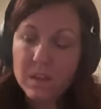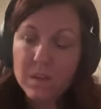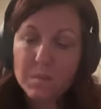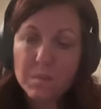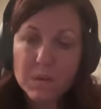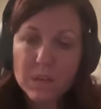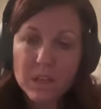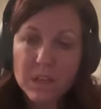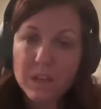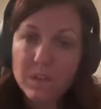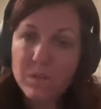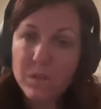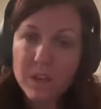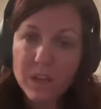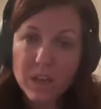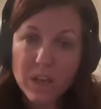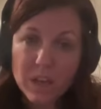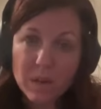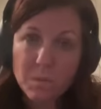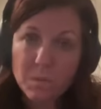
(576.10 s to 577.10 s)
believe in
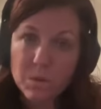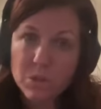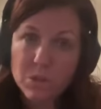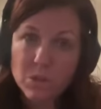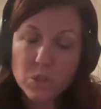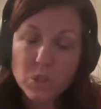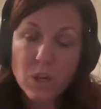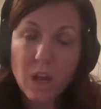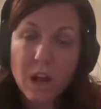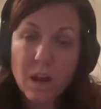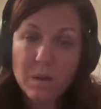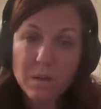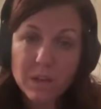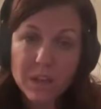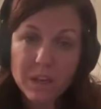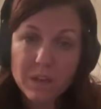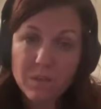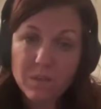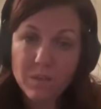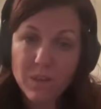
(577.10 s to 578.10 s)
him with your
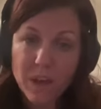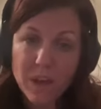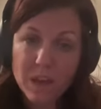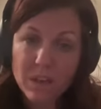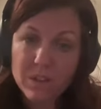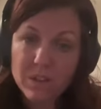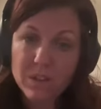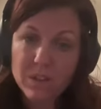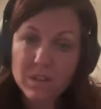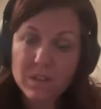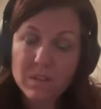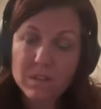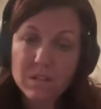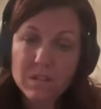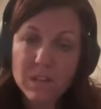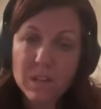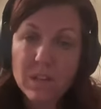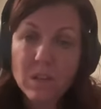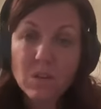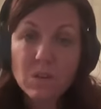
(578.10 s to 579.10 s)
childlike faith, and
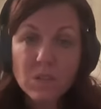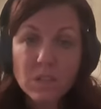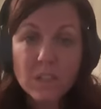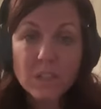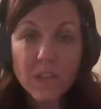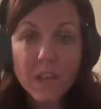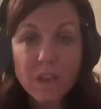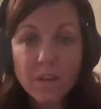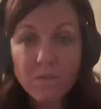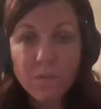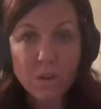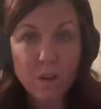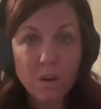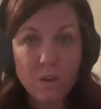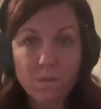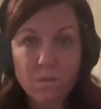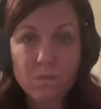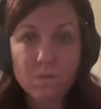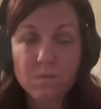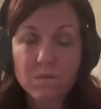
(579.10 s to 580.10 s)
he'll save you.
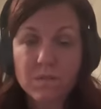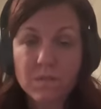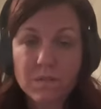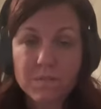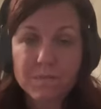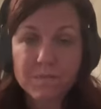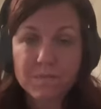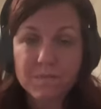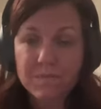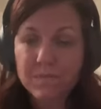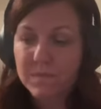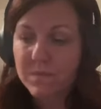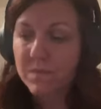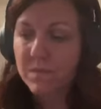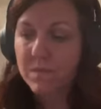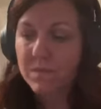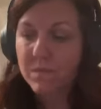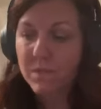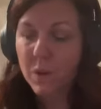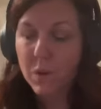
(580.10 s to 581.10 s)

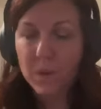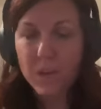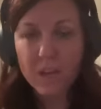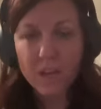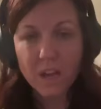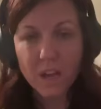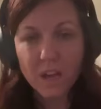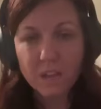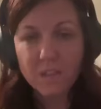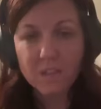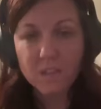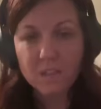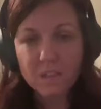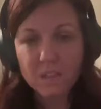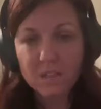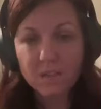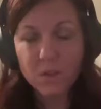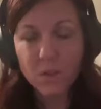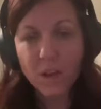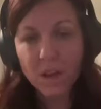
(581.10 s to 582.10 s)
Okay, guys,
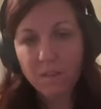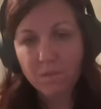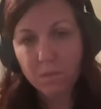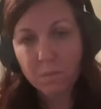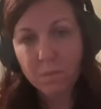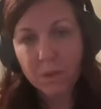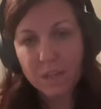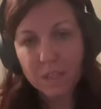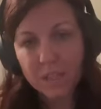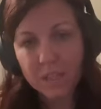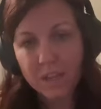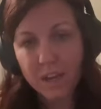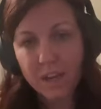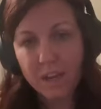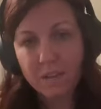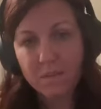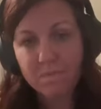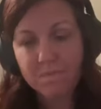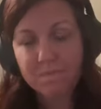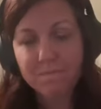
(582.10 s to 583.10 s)
you have a blessed
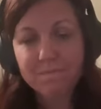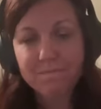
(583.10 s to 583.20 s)
night.